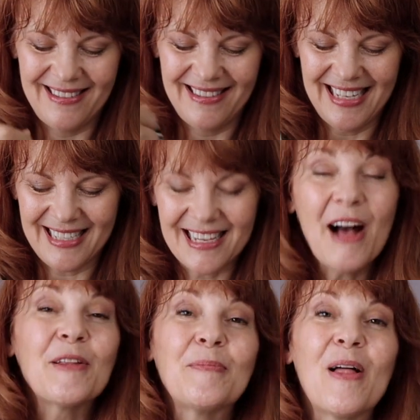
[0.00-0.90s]
it's
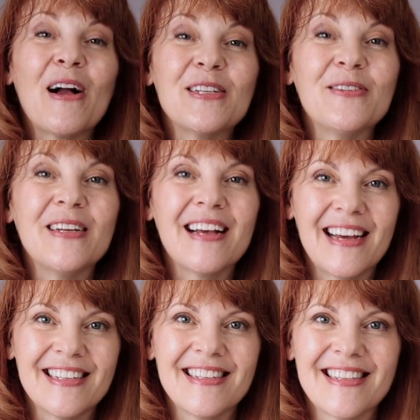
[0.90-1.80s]
color blocked, you can
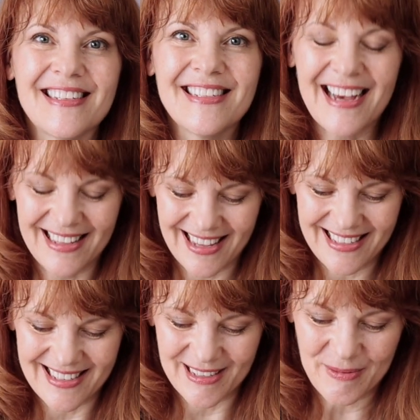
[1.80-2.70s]
kind of see the design
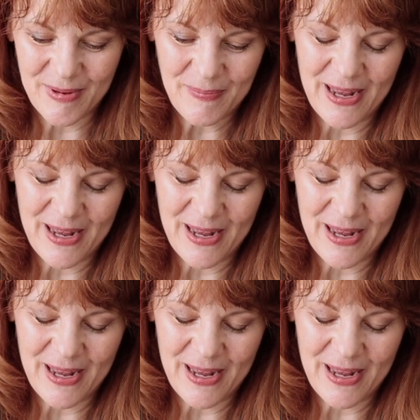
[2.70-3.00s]
lines a little bit